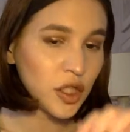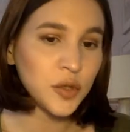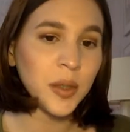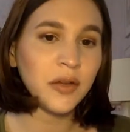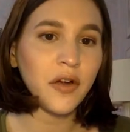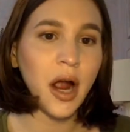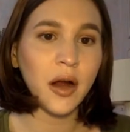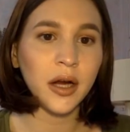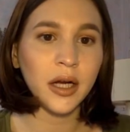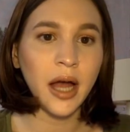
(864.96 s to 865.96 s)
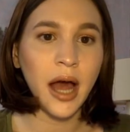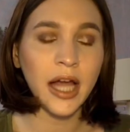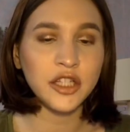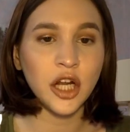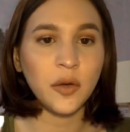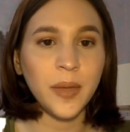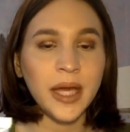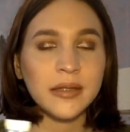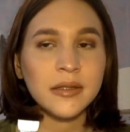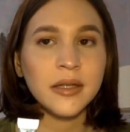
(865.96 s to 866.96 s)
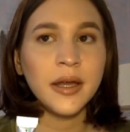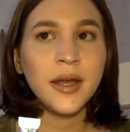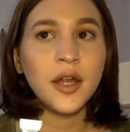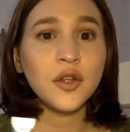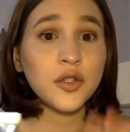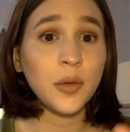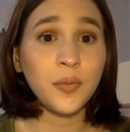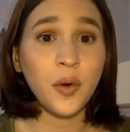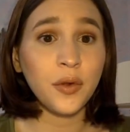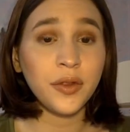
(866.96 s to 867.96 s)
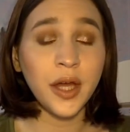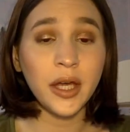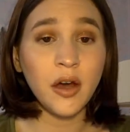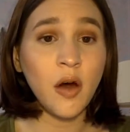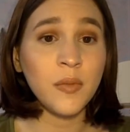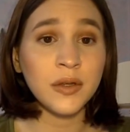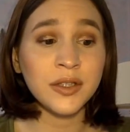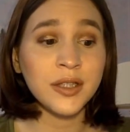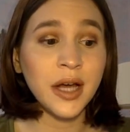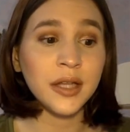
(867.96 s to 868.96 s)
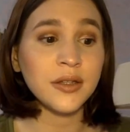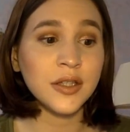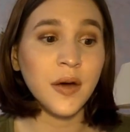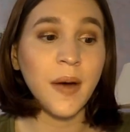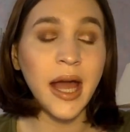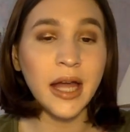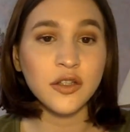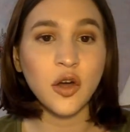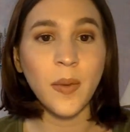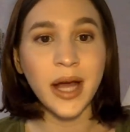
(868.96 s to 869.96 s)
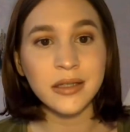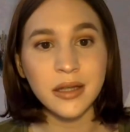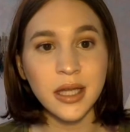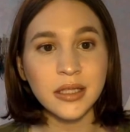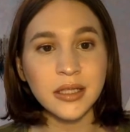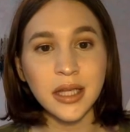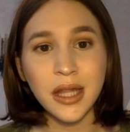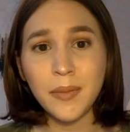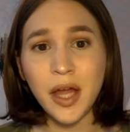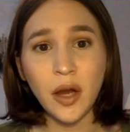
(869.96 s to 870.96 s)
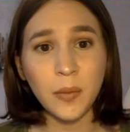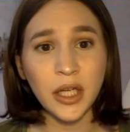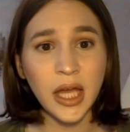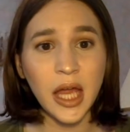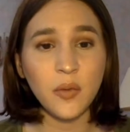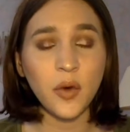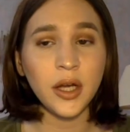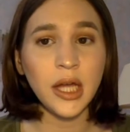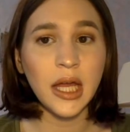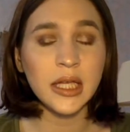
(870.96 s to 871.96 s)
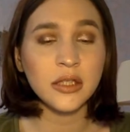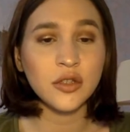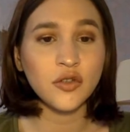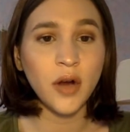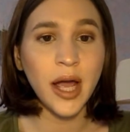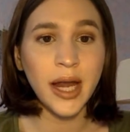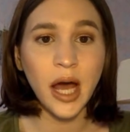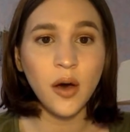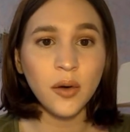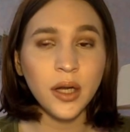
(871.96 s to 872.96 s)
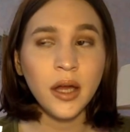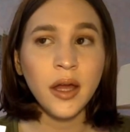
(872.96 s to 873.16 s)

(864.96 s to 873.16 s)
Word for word: 24-hour eyeshadow base. Those are both like almost done, so I had to go back to this, because I think my Urban Decay one is dried out,